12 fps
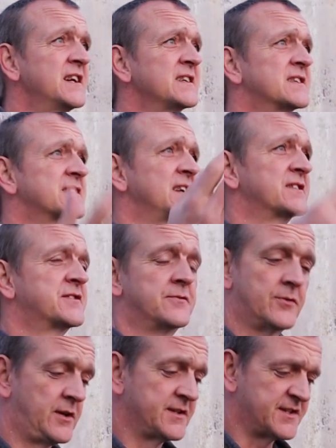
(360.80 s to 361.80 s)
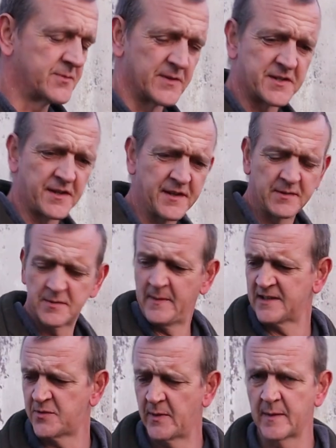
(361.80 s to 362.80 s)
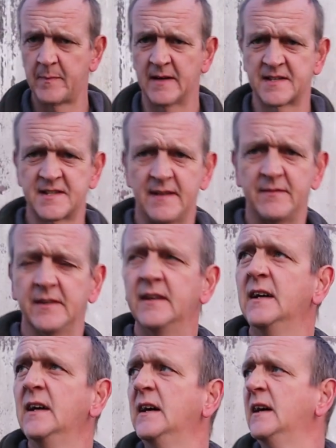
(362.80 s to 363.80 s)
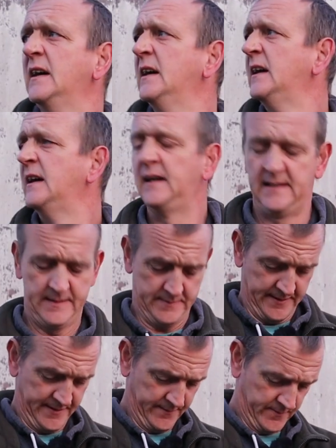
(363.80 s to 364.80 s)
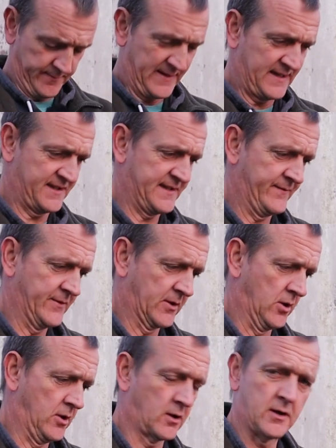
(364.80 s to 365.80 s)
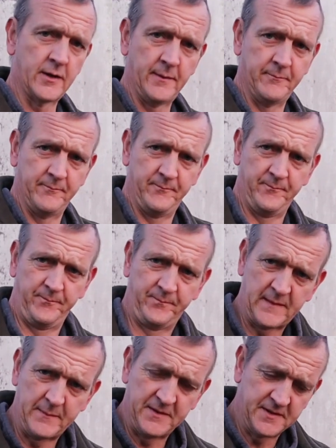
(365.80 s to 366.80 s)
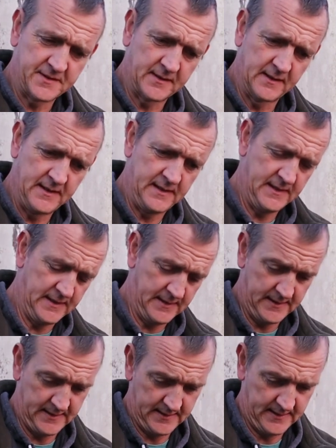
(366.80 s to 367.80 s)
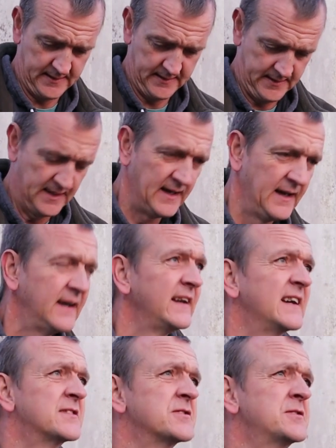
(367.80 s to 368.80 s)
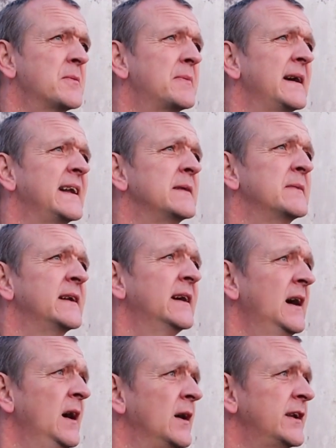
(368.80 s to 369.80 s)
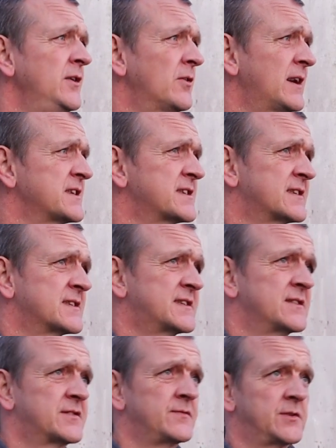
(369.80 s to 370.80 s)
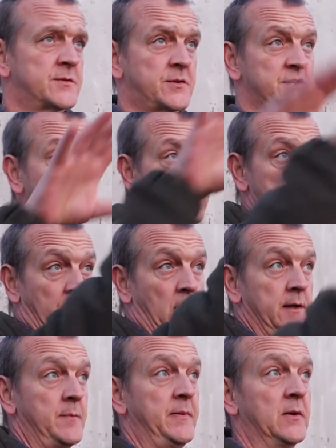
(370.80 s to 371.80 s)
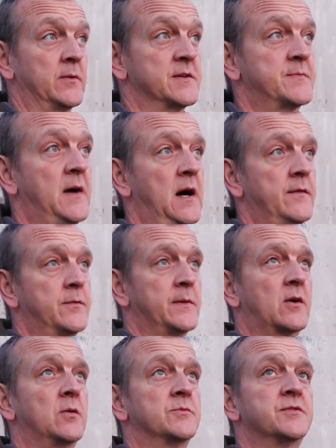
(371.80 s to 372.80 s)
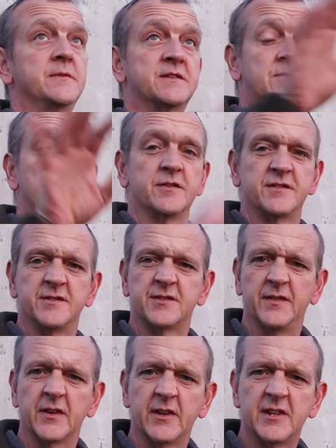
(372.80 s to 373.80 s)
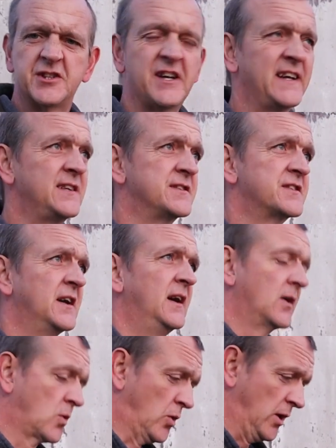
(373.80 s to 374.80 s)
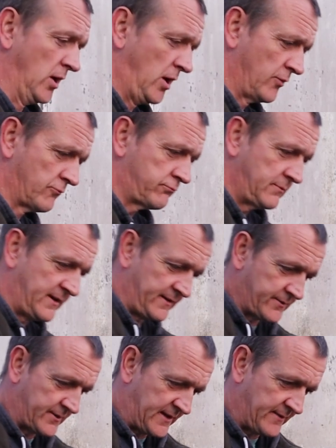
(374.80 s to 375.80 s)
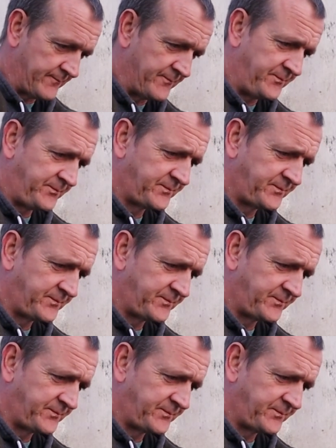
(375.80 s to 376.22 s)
as it changes, that sun rises, which I think was about 20 past 7. And I think we're about 7 o'clock. Hold on, let me just. Yeah, so it should be about any minute. You're not actually going to see the sunrise because it's actually behind the buildings, but hopefully when it comes up, these colours and stuff are going to change quite a lot. And